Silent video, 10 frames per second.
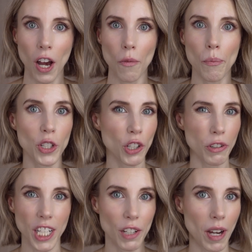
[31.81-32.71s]

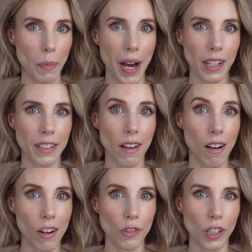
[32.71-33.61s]
Majority of my palettes
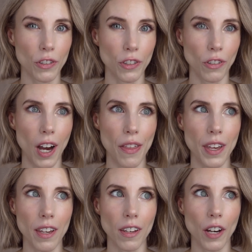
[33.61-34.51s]
are Drugstore. I
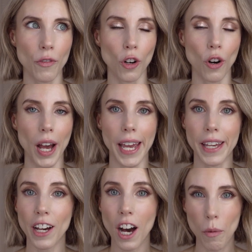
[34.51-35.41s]
think I've got
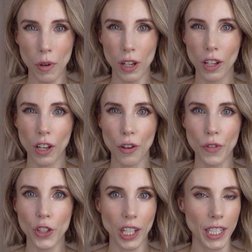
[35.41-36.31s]
a couple of
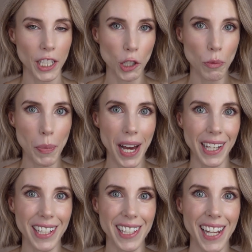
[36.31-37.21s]
Charlotte Tilbury
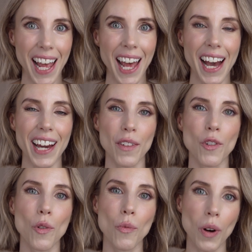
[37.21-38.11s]
palettes and I've
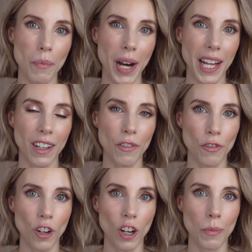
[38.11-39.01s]
got one palette
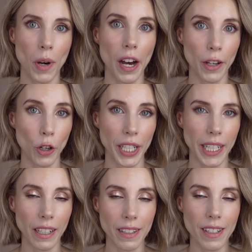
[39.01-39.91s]
from
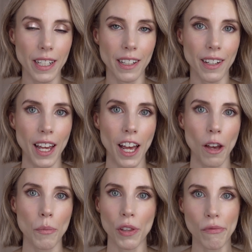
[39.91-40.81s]
Iconic London,
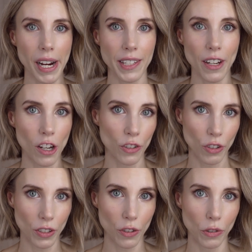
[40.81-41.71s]
but the rest are
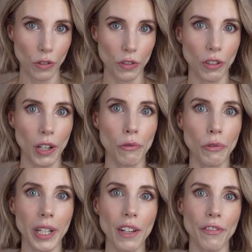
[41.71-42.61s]
Drugstore. So I
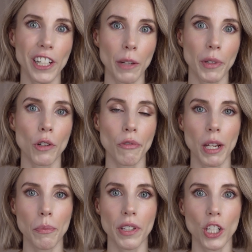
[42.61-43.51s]
really feel I'm in a
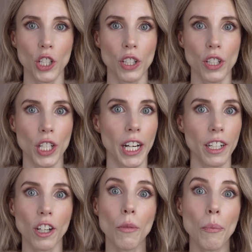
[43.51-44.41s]
great position to kind
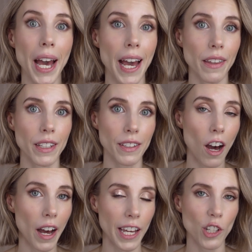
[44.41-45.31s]
of compare these
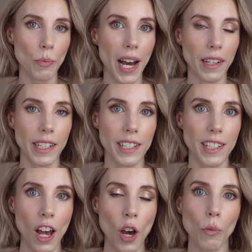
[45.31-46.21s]
high-end
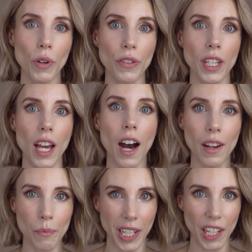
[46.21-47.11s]
palettes with the
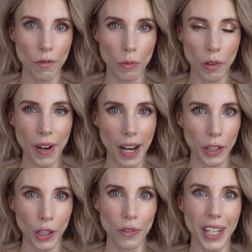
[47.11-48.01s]
unbelievable
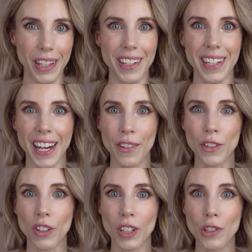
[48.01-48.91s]
value that you can get on
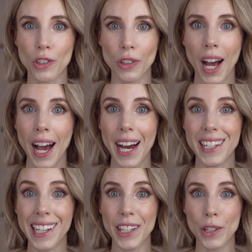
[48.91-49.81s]
the Drugstore
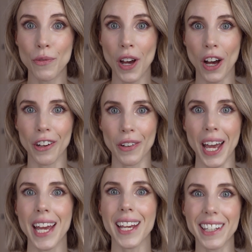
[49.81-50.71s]
and let you know,
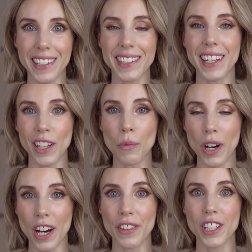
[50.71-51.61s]
is it
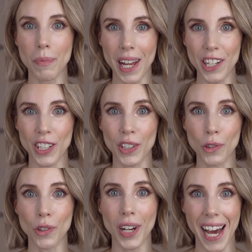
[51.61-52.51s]
worth splashing
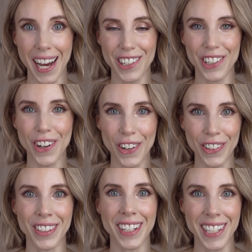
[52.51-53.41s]
your cash
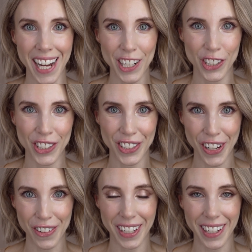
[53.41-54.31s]
on Natasha
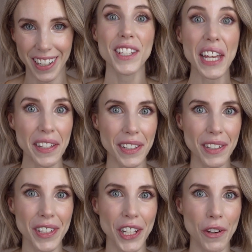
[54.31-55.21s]
Denona? So in
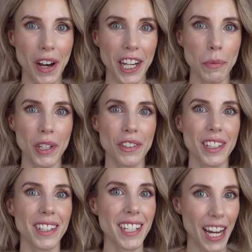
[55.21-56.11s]
this video, I'm going to be
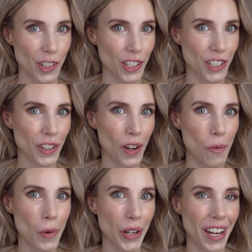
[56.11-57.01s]
using Natasha Denona
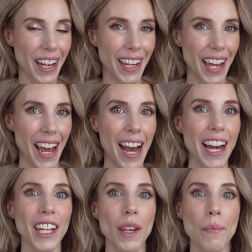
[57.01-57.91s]
on one eye
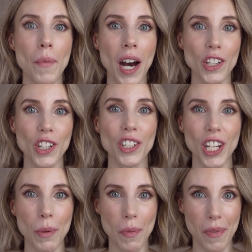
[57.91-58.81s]
and a much
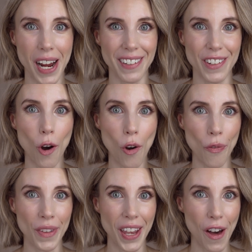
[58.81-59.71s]
cheaper brand
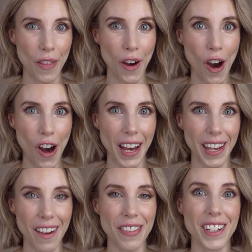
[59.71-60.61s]
on the other
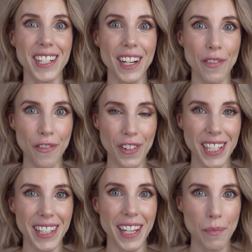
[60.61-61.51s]
eye. The
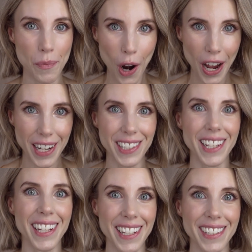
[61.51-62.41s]
difference in price
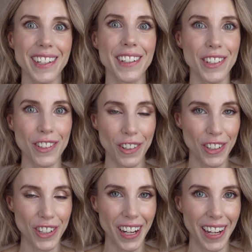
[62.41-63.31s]
is
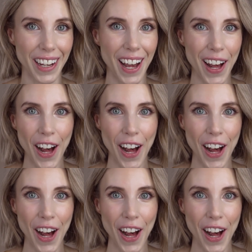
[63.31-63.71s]
astonishing.